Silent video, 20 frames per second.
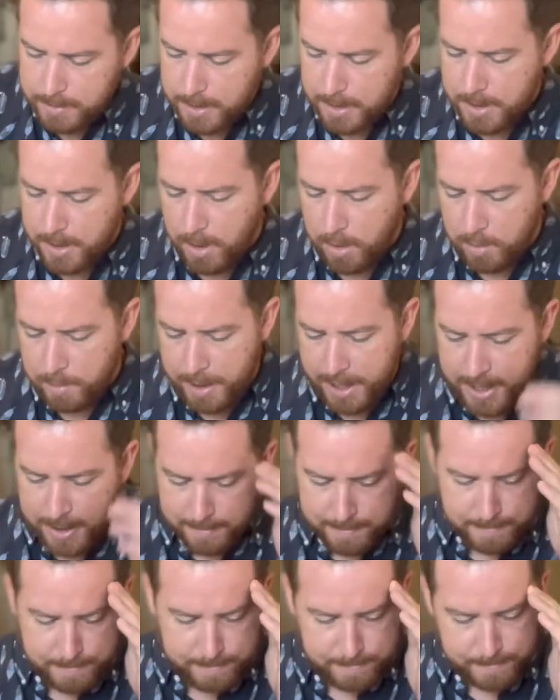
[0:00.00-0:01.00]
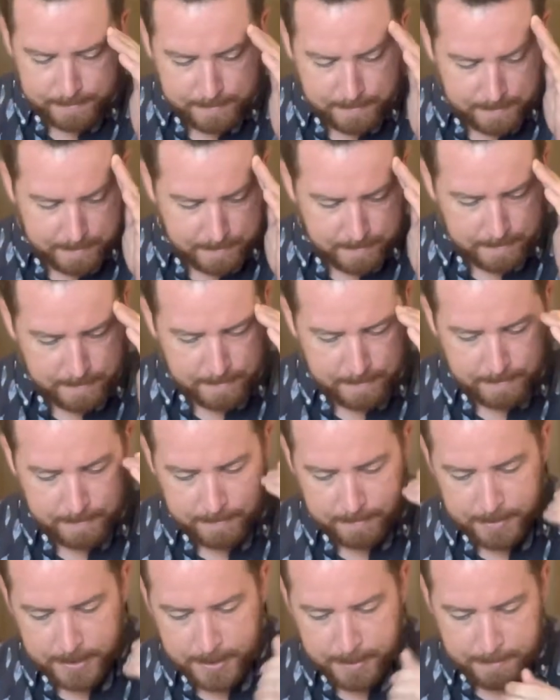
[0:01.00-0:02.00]
Oh man,
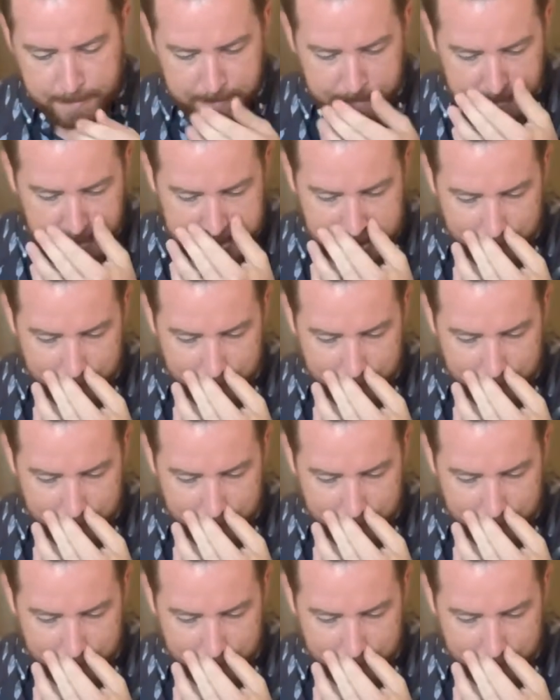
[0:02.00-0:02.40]
it's